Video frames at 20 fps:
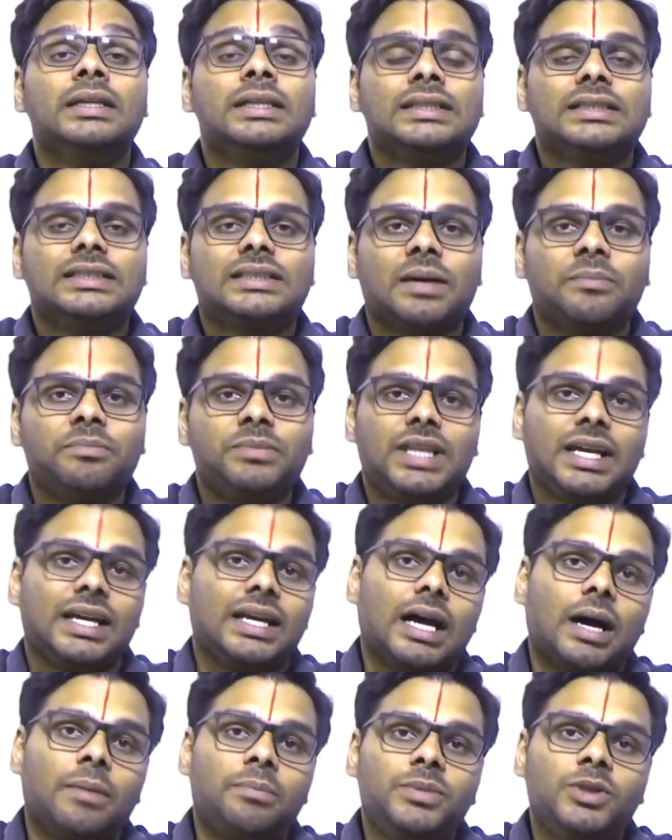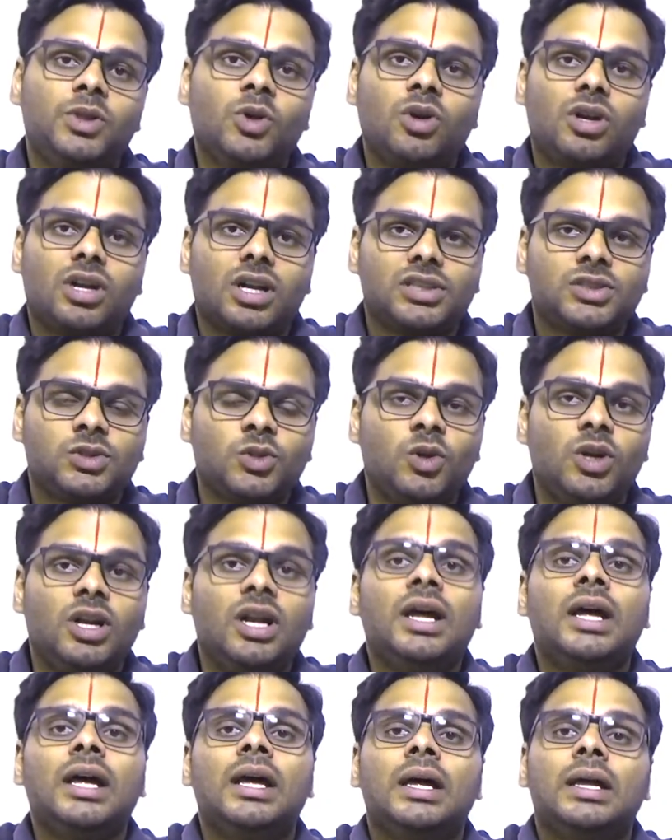Something Abdul Rasul,
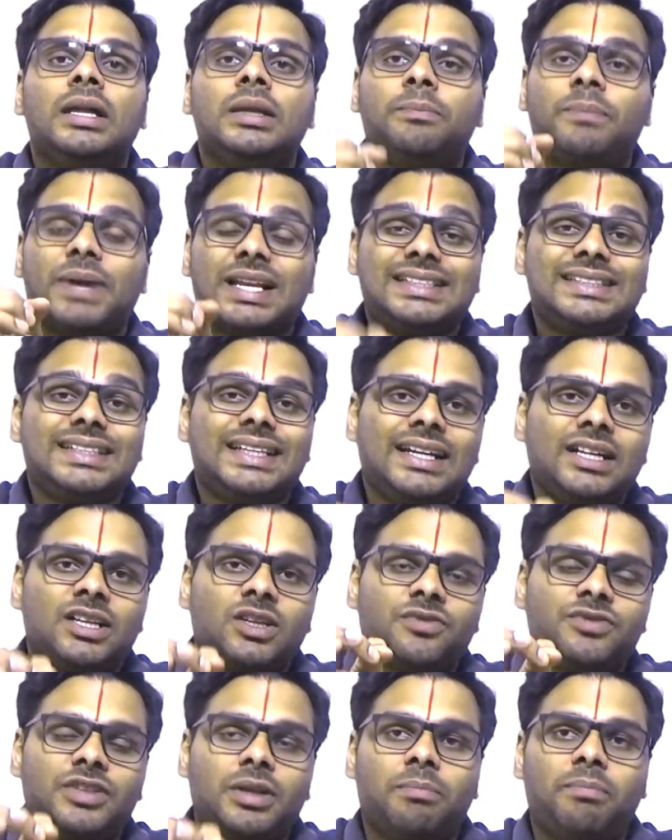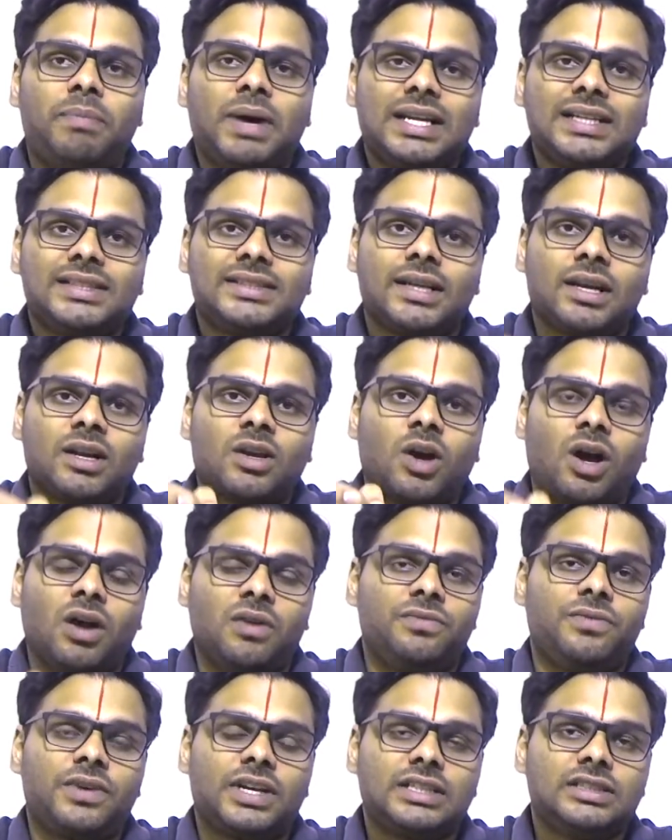president of the Barisal
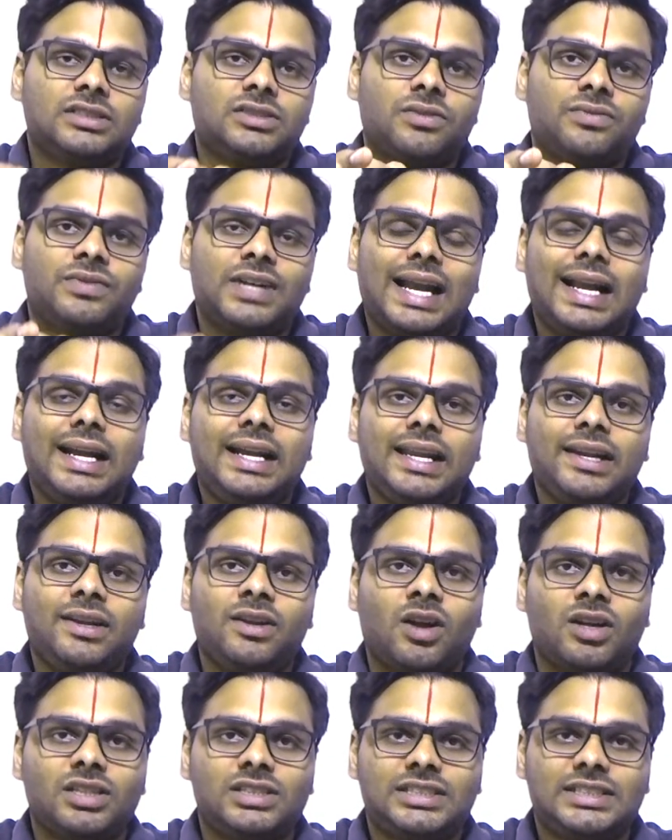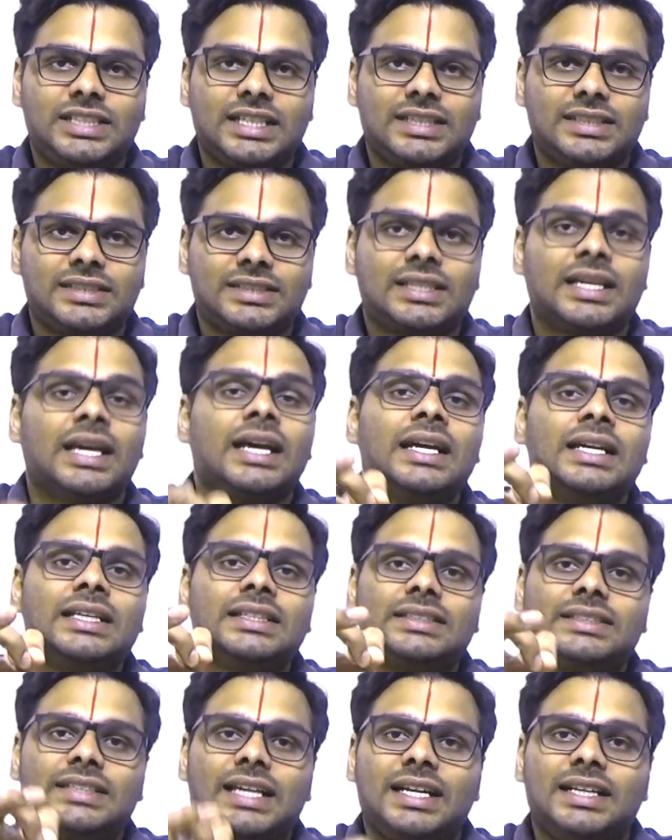Conference of 1906,
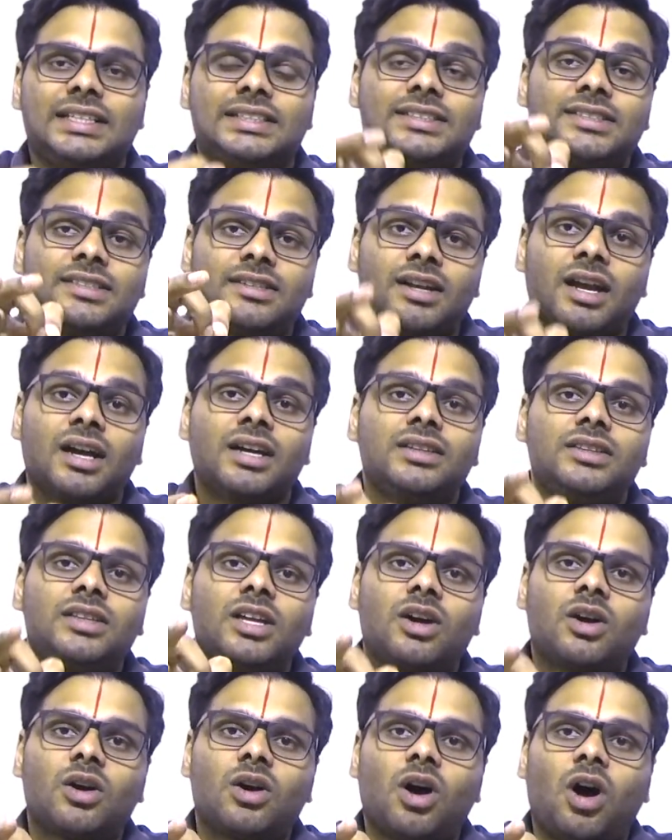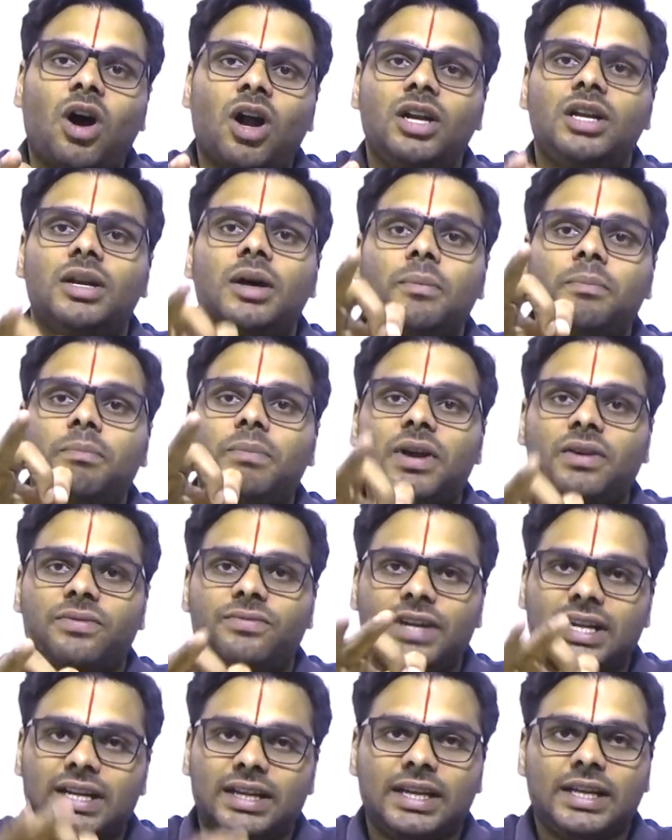said struck the chord
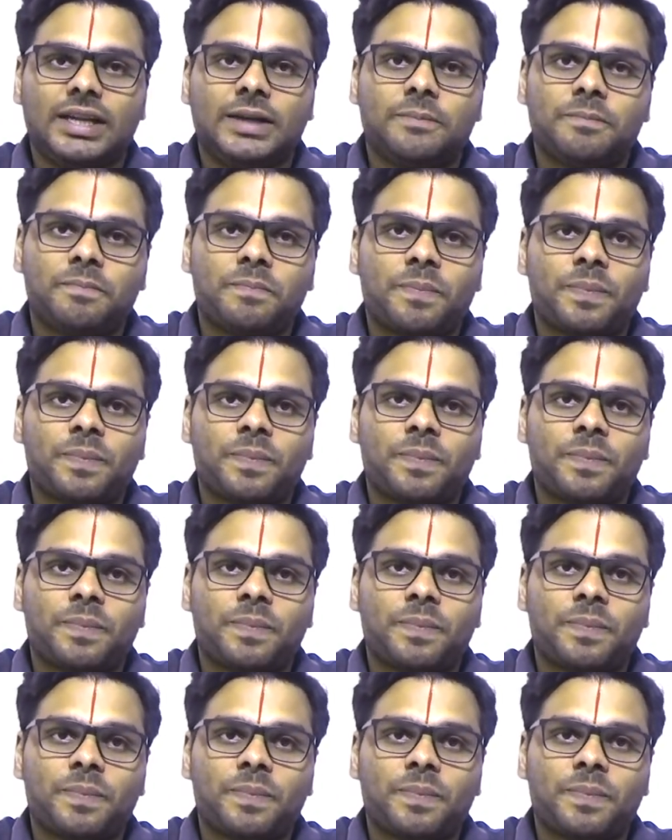perfectly.